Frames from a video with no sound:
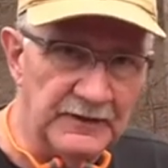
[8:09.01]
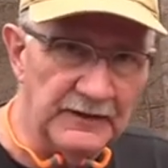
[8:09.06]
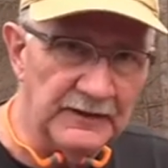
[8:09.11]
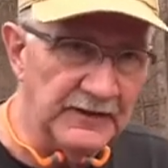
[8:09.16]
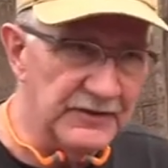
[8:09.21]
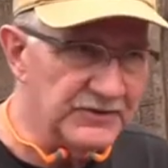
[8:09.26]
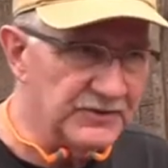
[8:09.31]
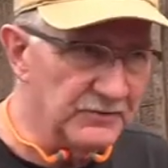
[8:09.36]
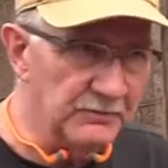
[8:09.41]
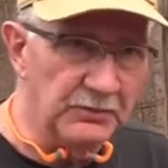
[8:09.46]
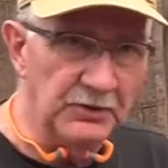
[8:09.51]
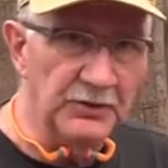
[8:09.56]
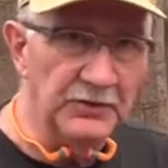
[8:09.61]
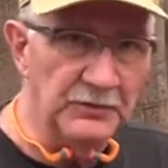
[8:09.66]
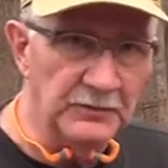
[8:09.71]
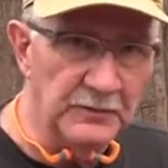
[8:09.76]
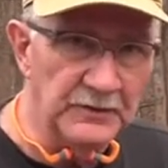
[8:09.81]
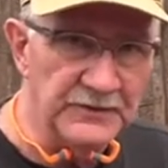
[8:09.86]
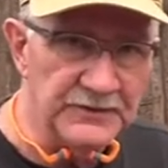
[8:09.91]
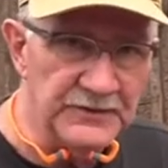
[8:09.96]
I guess the
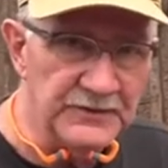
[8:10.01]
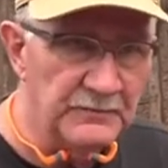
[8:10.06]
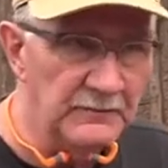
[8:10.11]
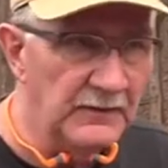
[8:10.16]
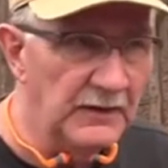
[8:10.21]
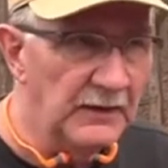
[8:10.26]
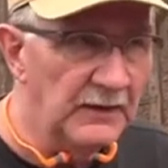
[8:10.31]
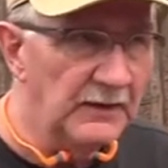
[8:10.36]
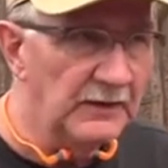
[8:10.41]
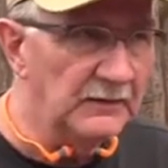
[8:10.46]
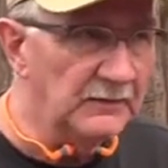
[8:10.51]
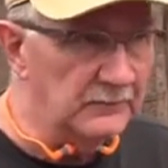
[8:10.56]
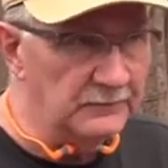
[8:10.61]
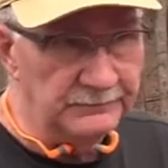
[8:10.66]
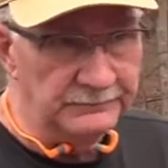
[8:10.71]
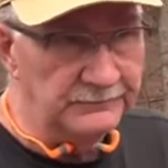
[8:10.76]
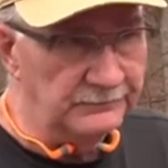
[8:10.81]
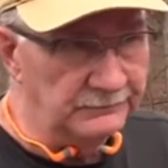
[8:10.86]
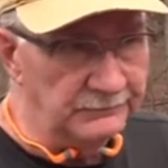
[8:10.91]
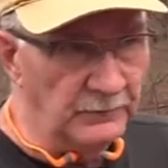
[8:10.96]
blue ones
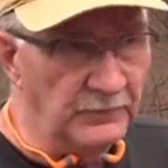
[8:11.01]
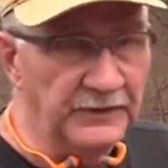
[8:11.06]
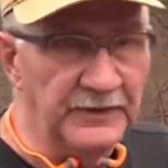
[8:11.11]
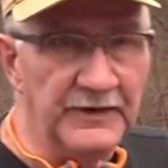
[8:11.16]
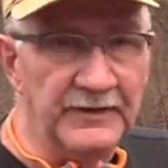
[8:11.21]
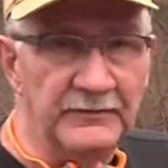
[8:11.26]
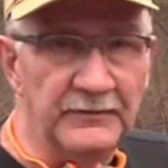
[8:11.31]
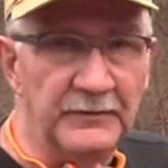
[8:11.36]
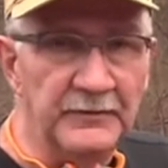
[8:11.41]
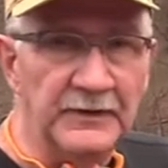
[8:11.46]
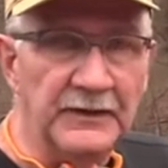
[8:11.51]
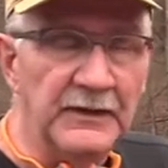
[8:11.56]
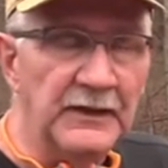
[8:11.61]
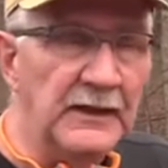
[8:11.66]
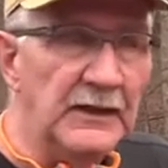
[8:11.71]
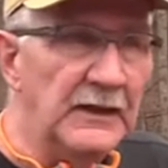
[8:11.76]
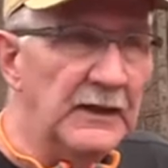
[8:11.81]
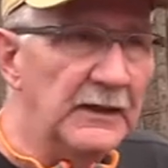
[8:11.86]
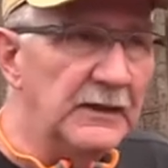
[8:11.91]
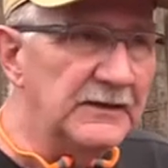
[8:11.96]
or whatever, but
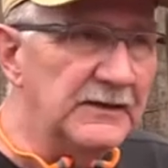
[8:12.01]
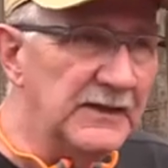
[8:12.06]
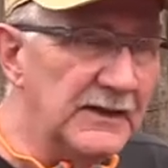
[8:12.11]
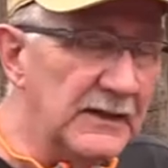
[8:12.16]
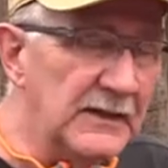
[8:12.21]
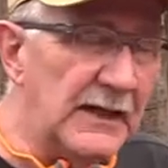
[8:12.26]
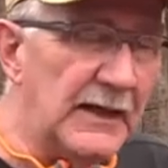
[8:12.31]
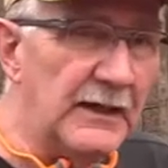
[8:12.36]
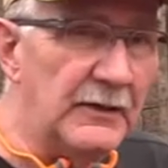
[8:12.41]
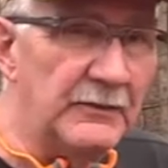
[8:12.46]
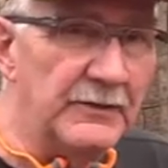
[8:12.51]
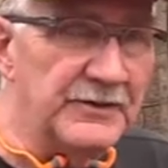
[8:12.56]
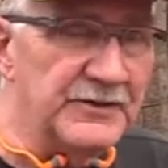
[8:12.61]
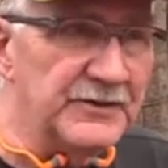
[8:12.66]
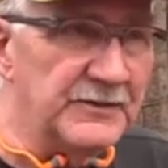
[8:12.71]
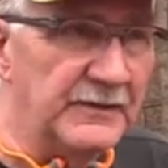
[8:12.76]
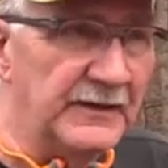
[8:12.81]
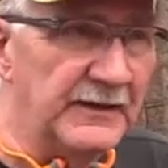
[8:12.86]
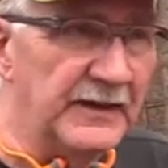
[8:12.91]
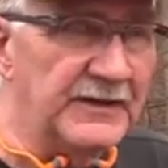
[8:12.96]
10
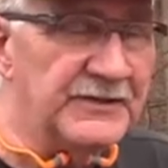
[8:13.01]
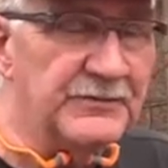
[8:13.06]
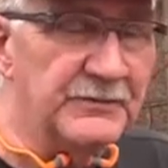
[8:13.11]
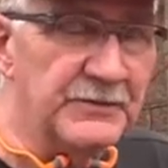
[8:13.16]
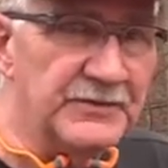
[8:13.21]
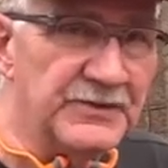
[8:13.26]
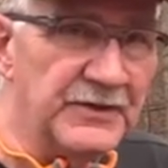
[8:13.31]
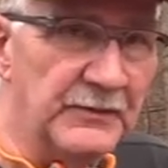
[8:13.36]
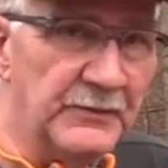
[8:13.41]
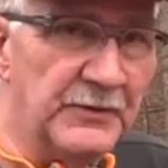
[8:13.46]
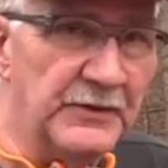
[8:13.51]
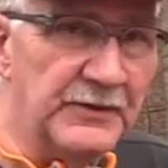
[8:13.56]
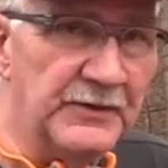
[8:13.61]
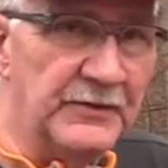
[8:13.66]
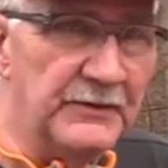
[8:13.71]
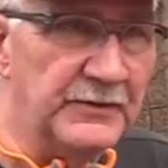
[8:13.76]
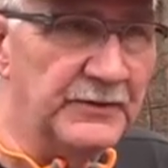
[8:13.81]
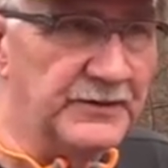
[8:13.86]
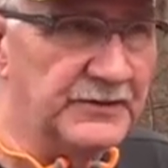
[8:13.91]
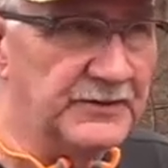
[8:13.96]
hours, and that's with someone
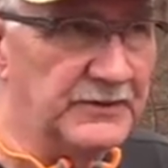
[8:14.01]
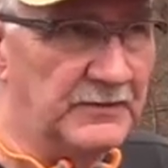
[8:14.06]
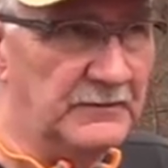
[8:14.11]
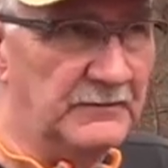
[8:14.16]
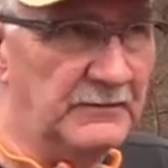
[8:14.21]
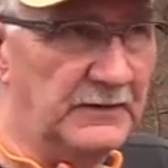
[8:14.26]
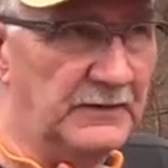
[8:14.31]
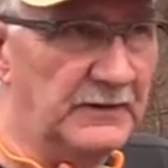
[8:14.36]
who is